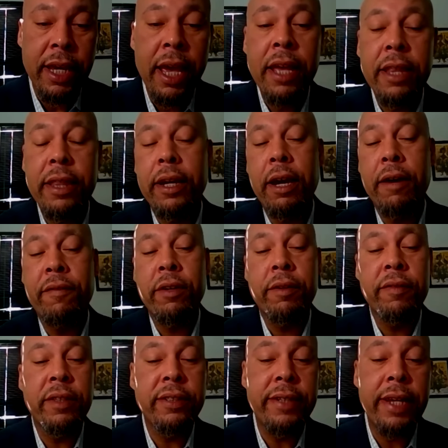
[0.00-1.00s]
The governor of
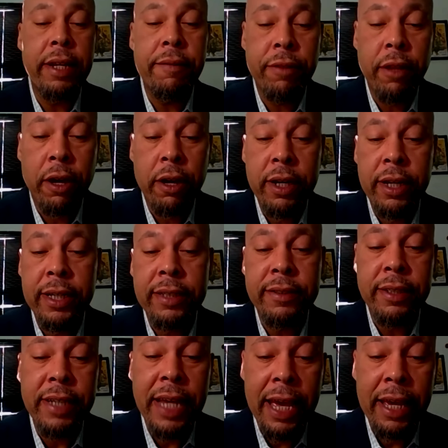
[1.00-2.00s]
the state of Florida is
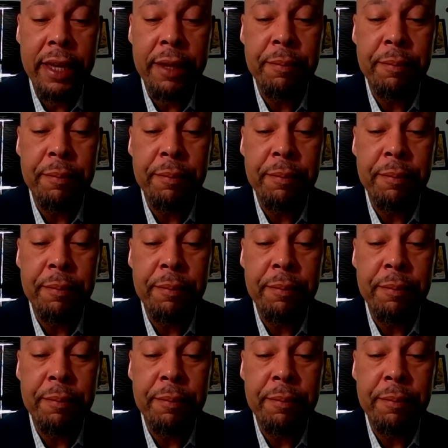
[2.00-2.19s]
attacking